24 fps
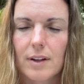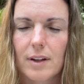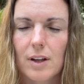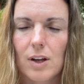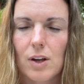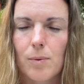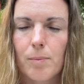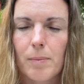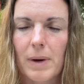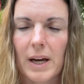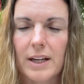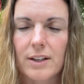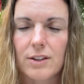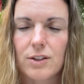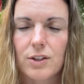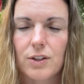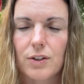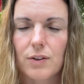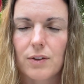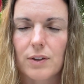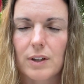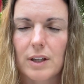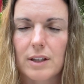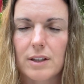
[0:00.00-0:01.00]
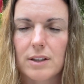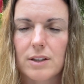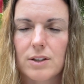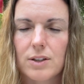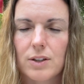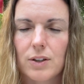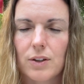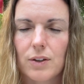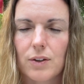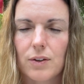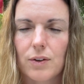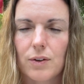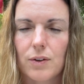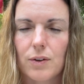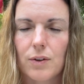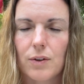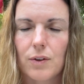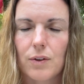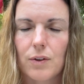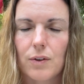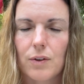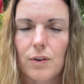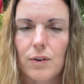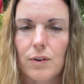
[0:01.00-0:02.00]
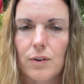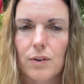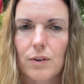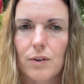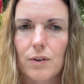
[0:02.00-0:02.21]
You might tune into